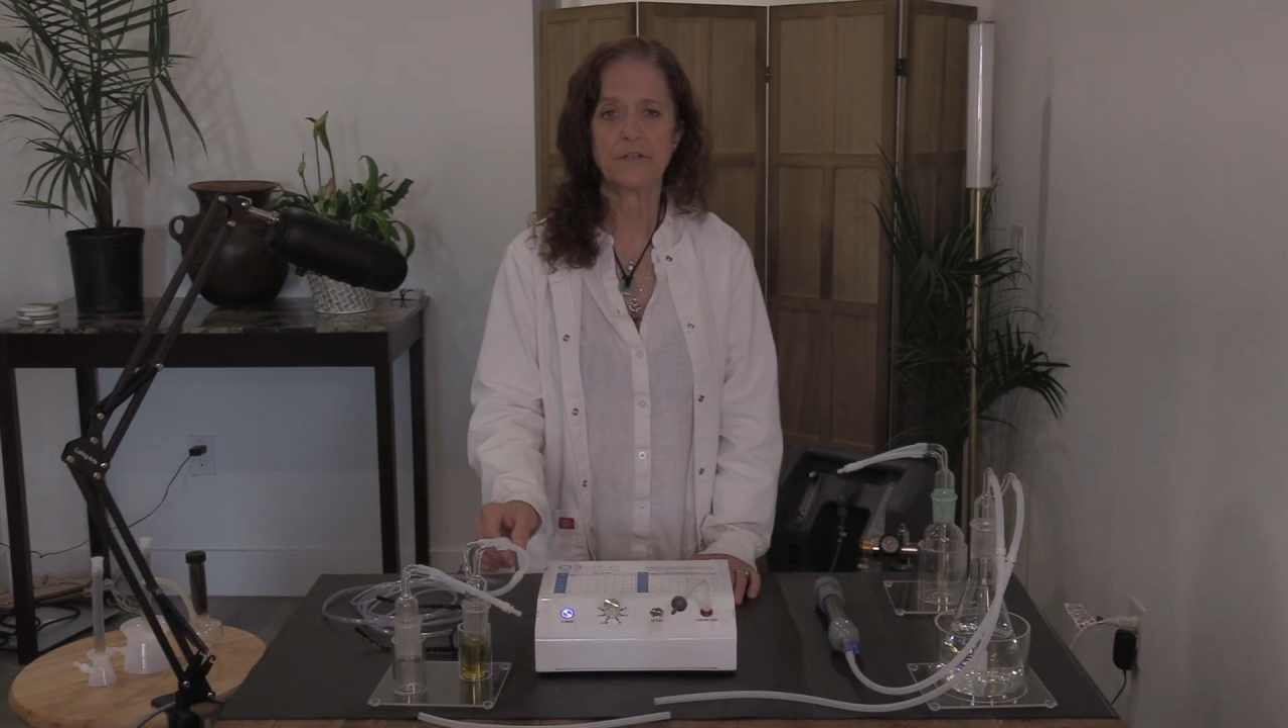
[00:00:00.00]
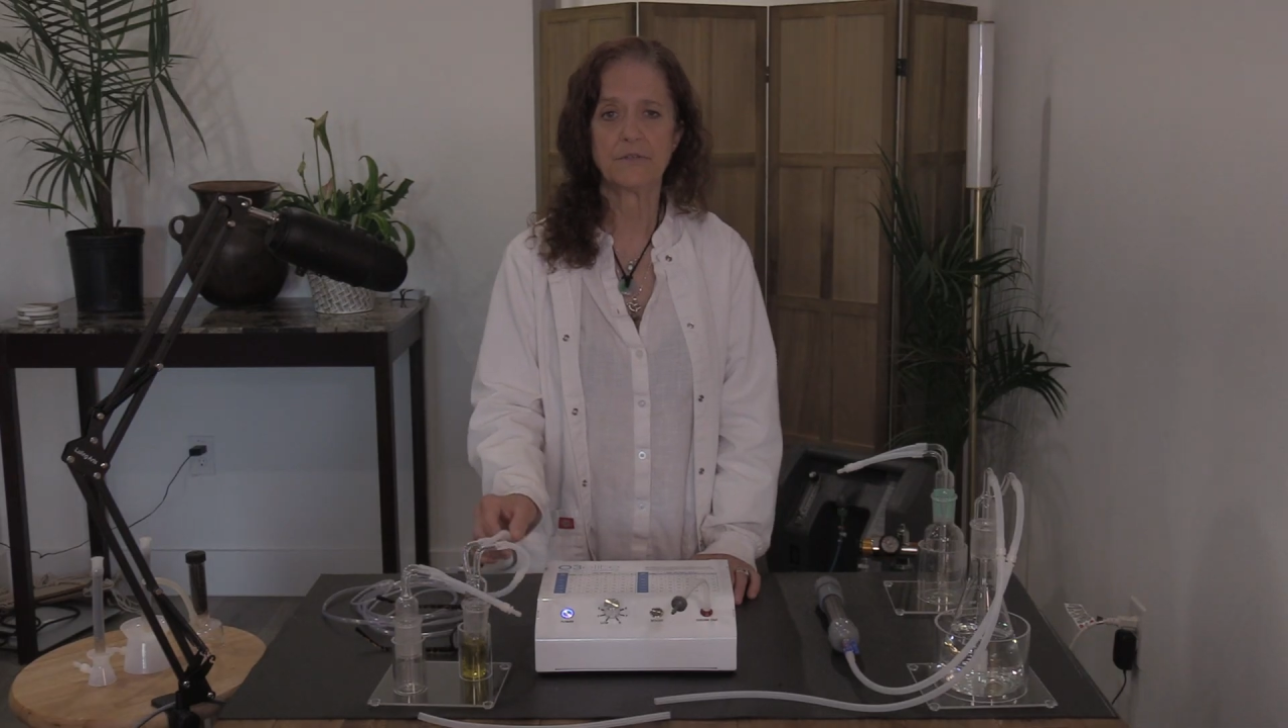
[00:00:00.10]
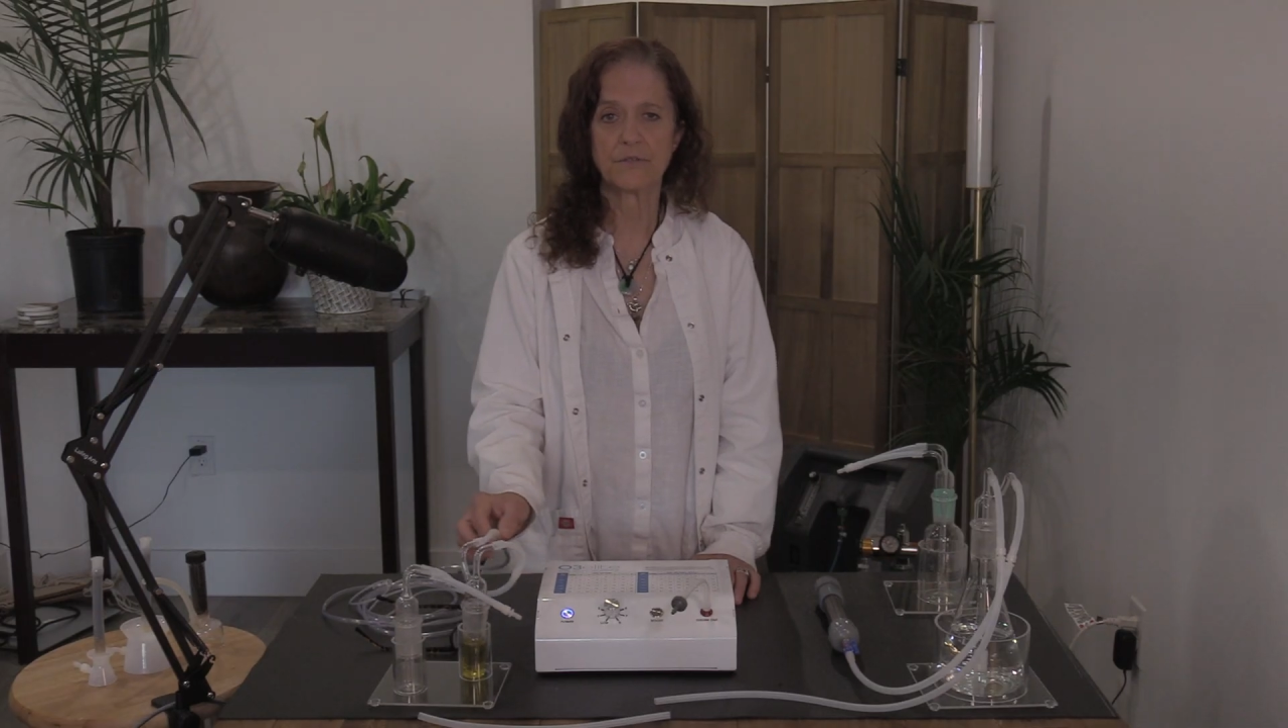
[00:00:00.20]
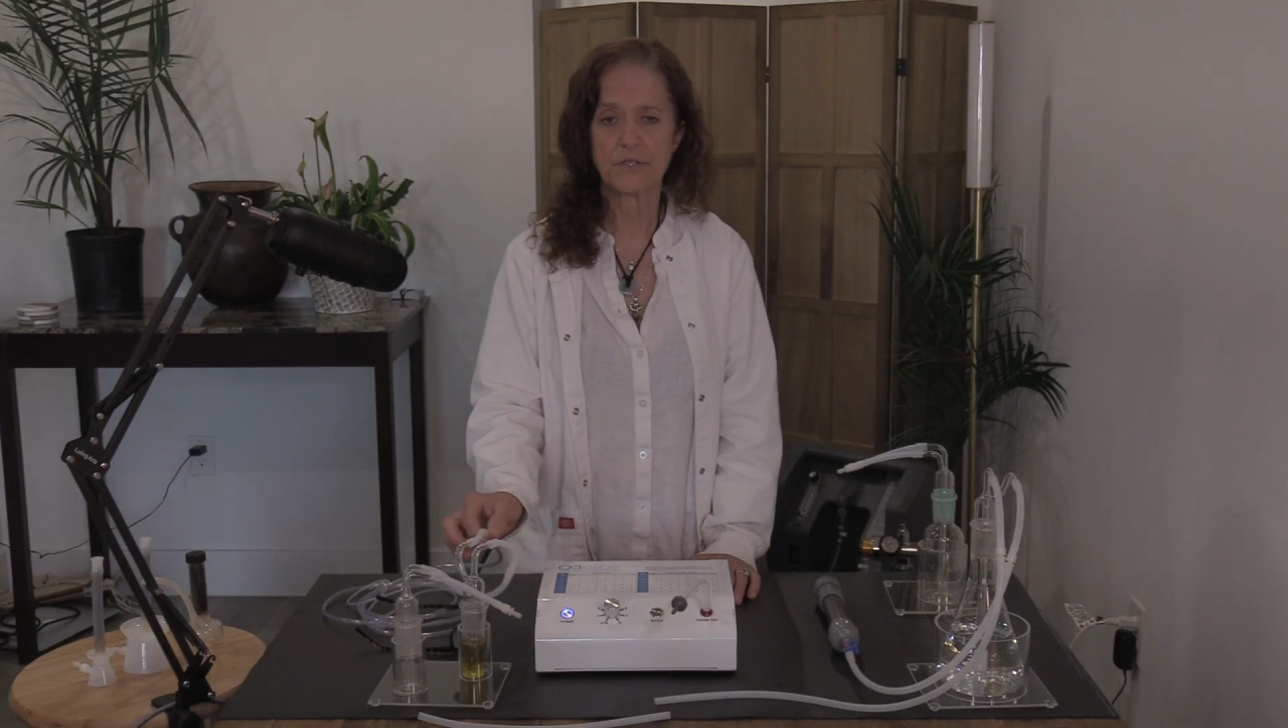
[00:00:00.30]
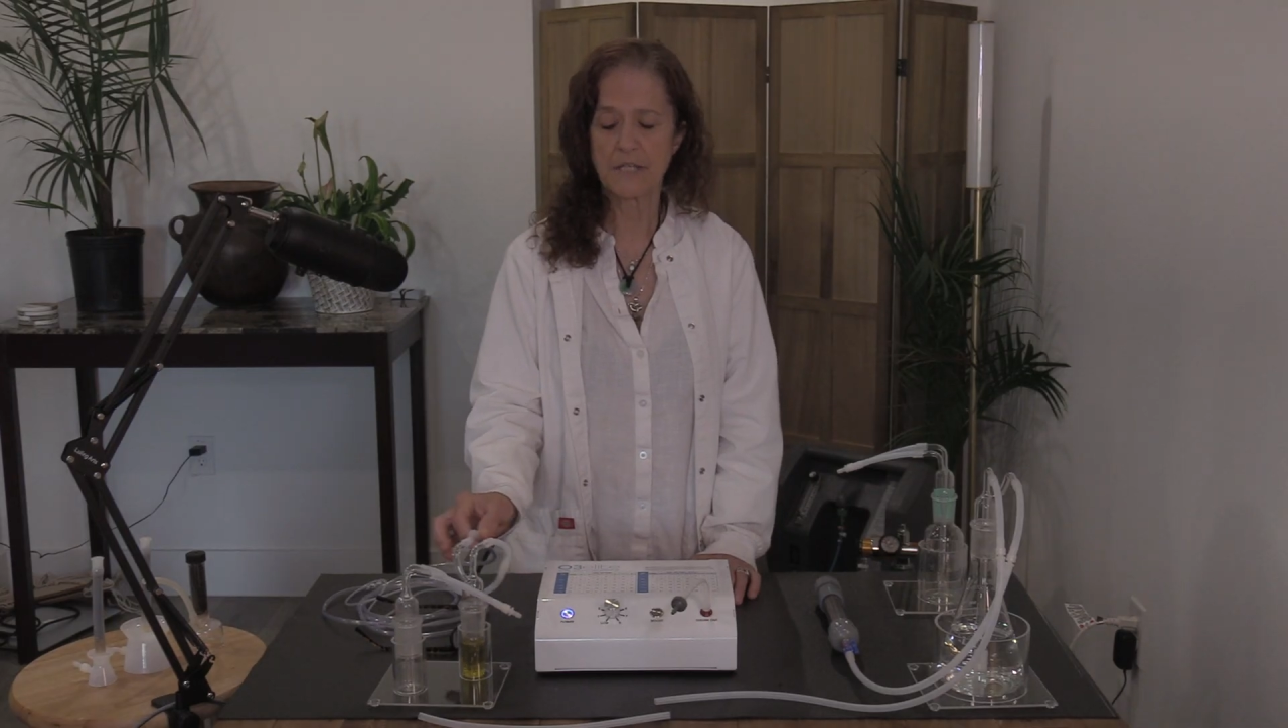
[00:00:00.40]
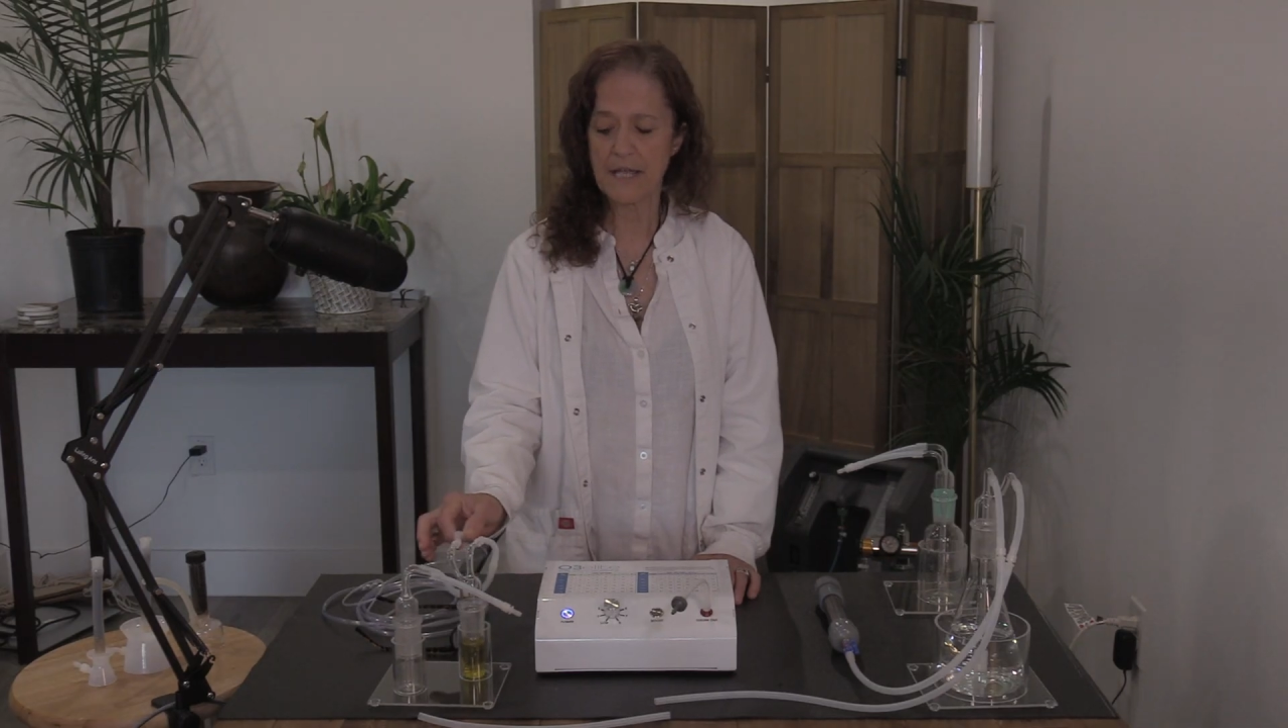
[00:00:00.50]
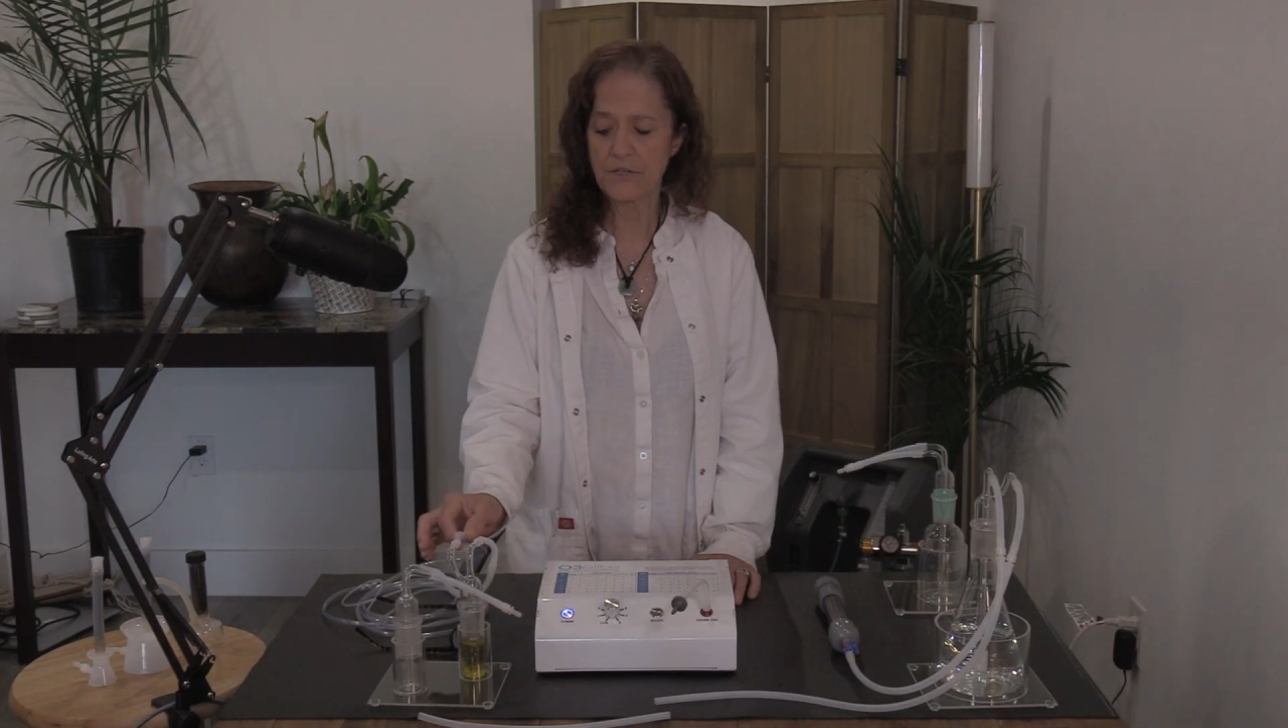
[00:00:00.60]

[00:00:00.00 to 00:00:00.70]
to use